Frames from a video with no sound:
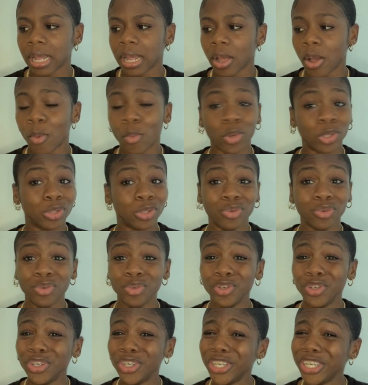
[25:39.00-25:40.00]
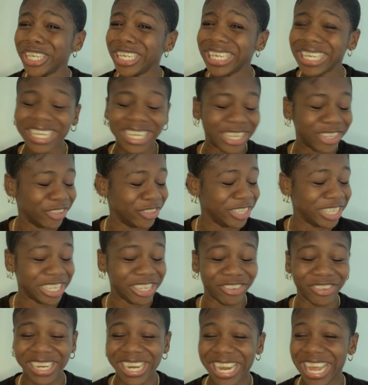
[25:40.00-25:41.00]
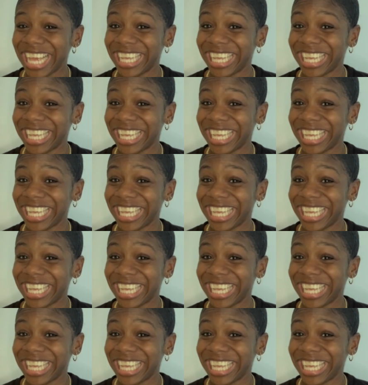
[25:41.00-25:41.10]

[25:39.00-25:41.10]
was really, really, really